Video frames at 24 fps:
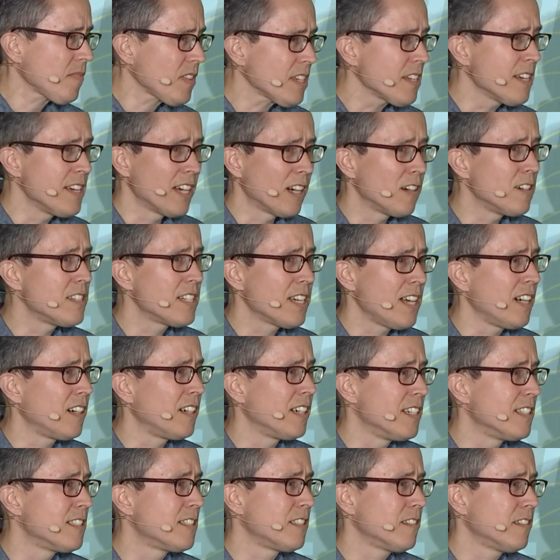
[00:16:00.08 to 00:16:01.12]
in our entire
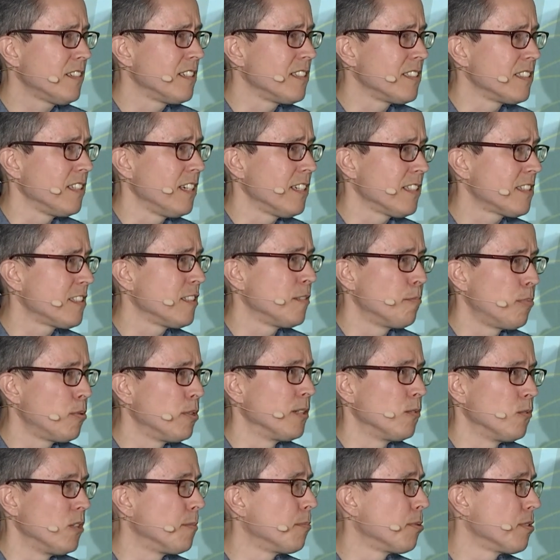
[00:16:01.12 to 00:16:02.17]
history is less than
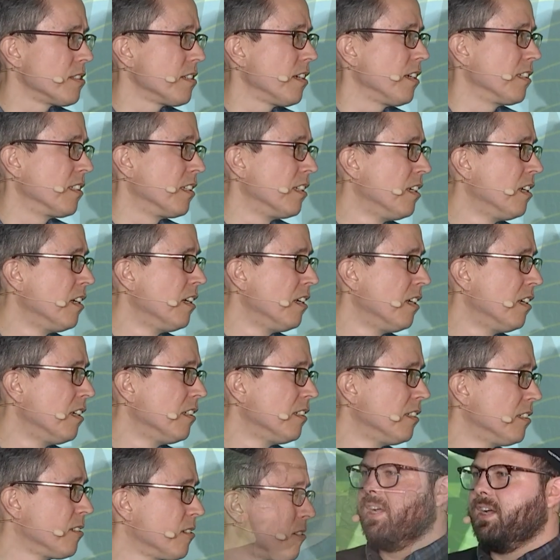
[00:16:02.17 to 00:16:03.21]

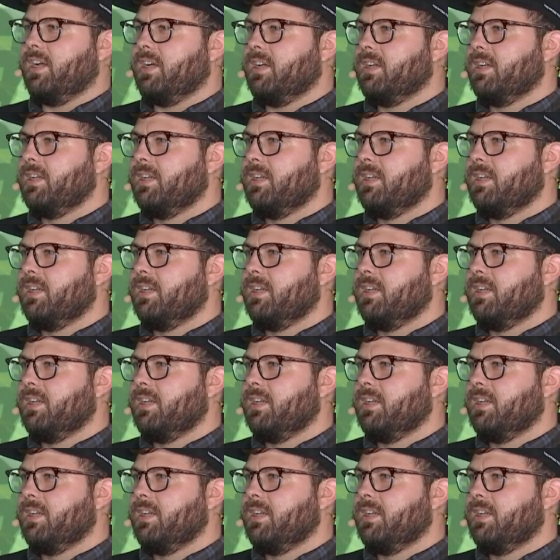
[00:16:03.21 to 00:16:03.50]
0.1%.